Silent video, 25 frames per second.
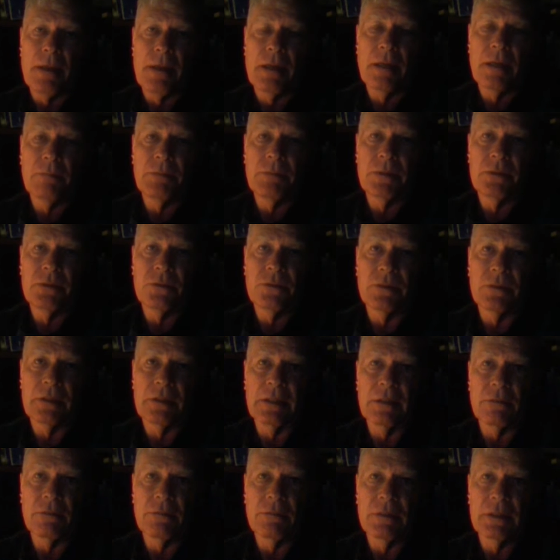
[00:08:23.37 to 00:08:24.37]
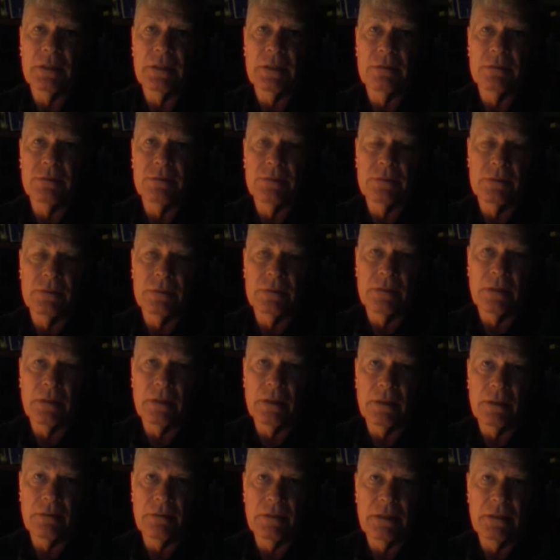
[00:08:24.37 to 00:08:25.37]
companies want to get rid of.
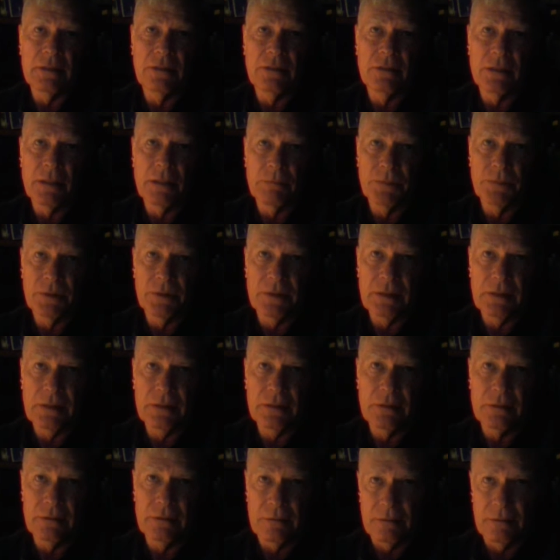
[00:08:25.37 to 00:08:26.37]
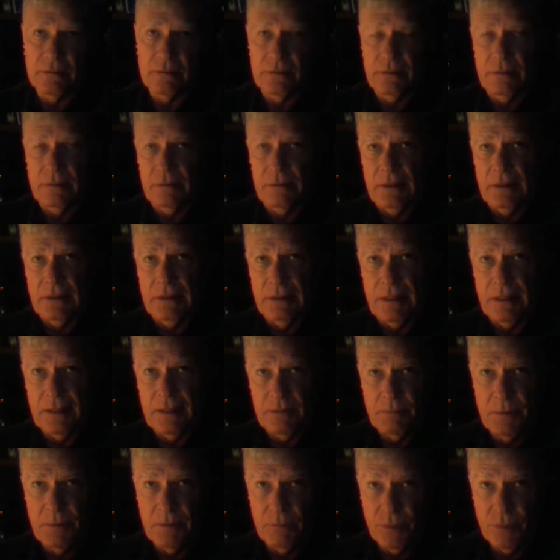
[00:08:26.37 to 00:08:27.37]
They don't help your teeth.
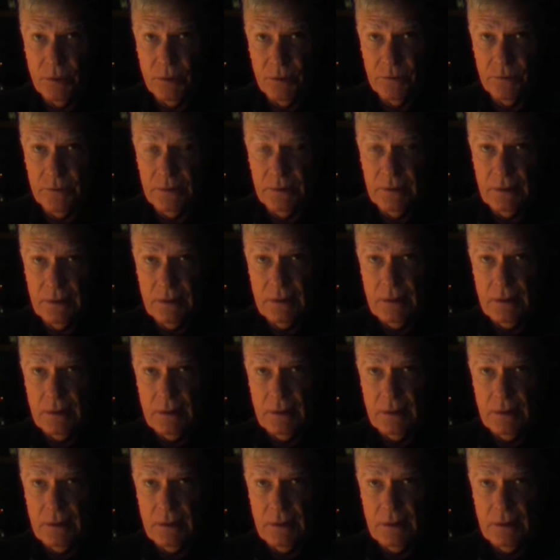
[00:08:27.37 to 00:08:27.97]
That's been proven.